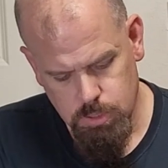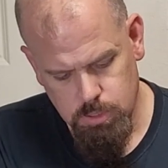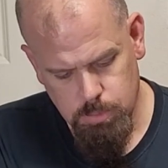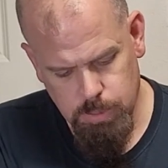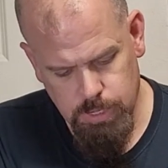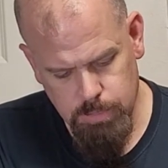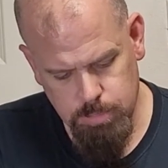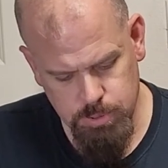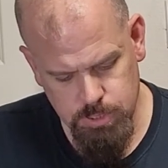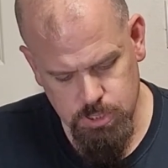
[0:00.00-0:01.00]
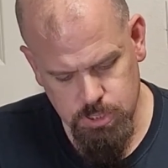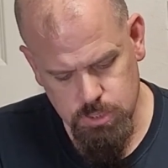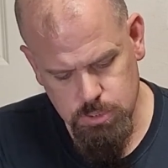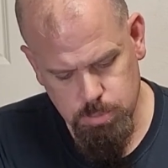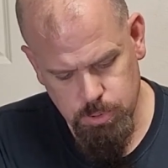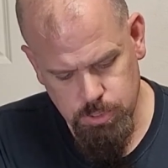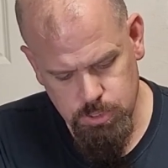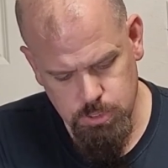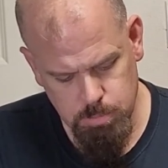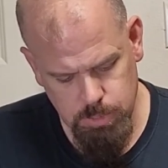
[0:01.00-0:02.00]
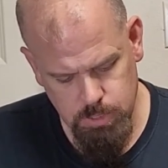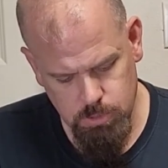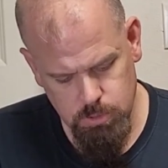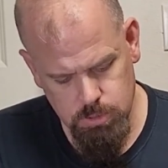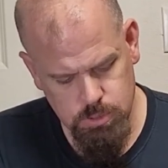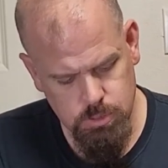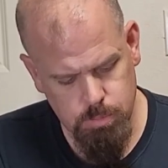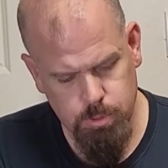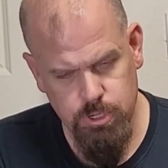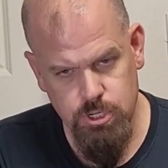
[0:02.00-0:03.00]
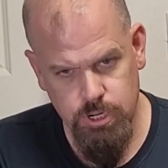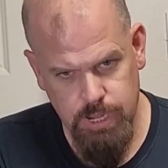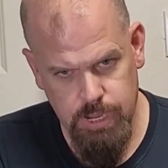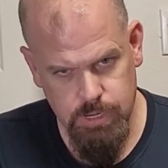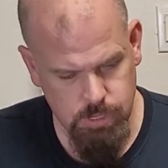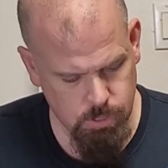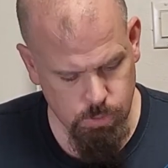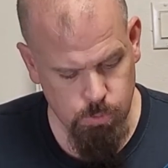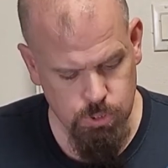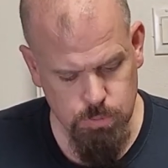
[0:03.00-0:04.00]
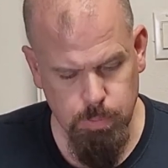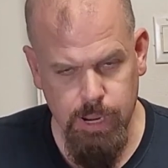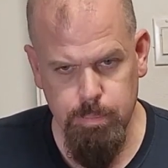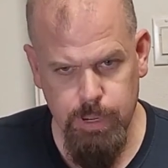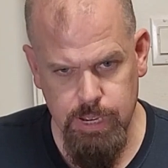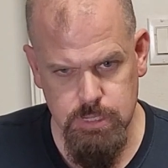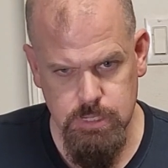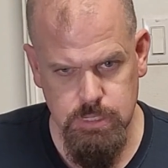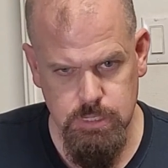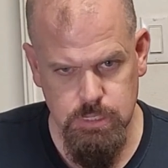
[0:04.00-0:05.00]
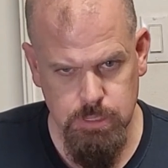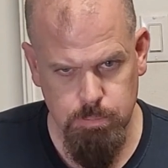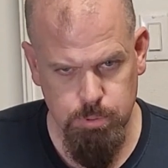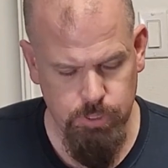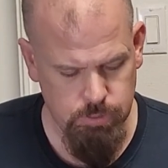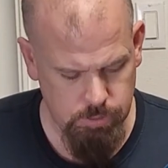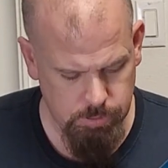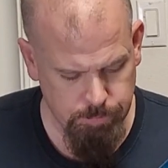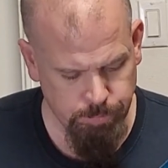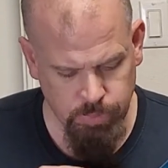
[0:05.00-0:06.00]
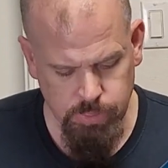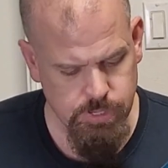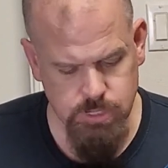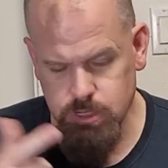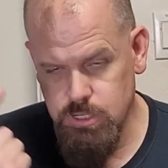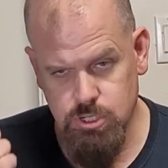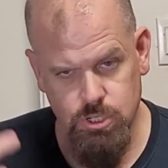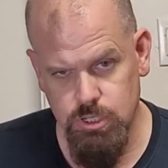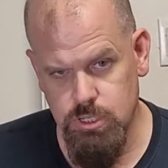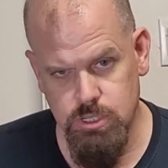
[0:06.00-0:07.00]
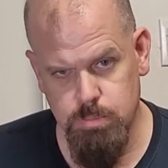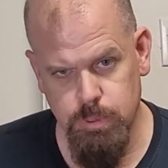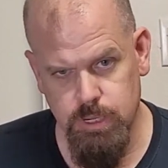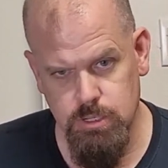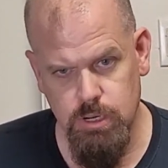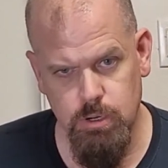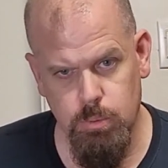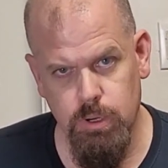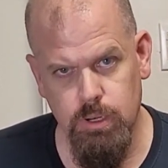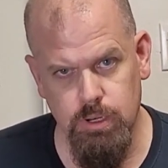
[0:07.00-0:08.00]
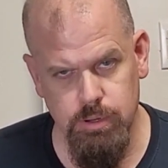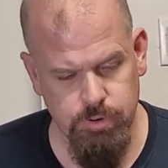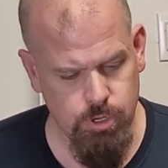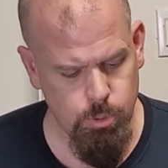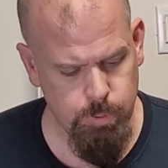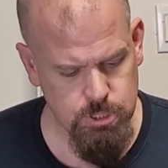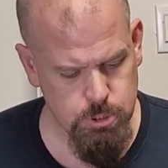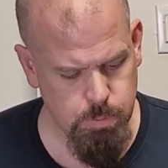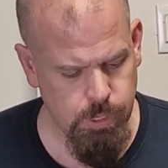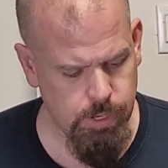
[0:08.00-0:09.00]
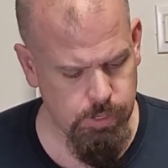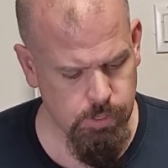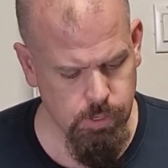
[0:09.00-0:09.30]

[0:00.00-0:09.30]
The bottom position's the bridge, the middle is the bridge and neck, which bypasses this completely. This is just because I don't want to leave an open spot.